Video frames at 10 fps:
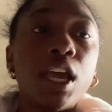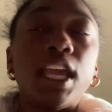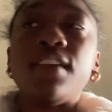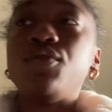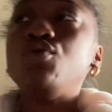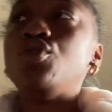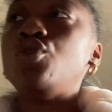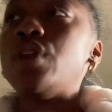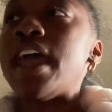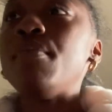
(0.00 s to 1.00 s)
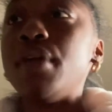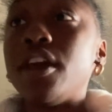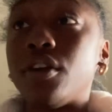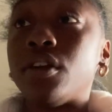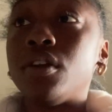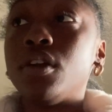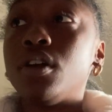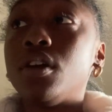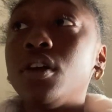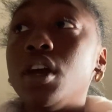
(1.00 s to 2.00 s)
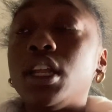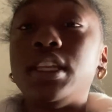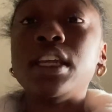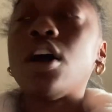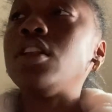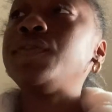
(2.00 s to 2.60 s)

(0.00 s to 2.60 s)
If you do that better, then all of